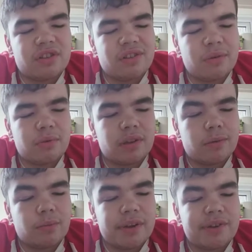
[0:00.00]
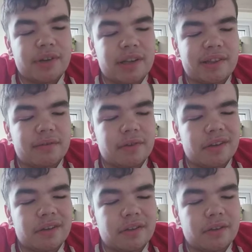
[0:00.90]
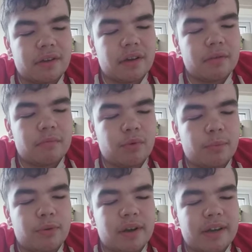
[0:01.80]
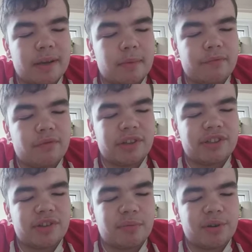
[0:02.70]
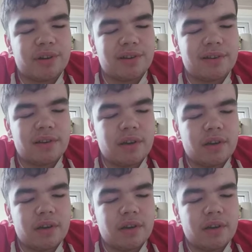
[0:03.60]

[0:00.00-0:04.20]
2 of the Winchester and O'Brien came on for Stewart, and